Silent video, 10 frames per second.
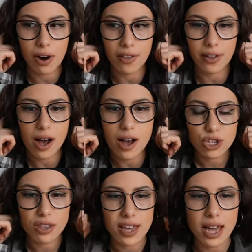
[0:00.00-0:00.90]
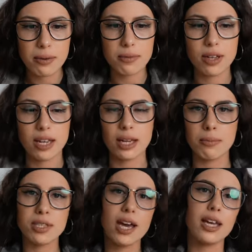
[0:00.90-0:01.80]
rather, to then
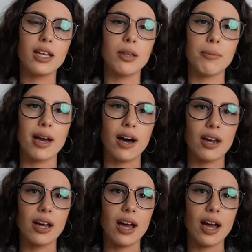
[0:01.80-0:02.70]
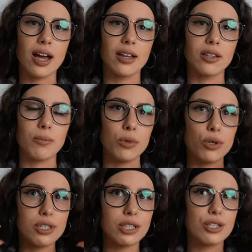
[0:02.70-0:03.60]
him taking them out and the
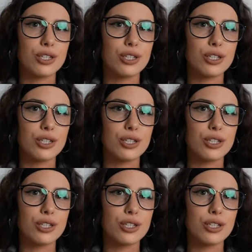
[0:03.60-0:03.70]
music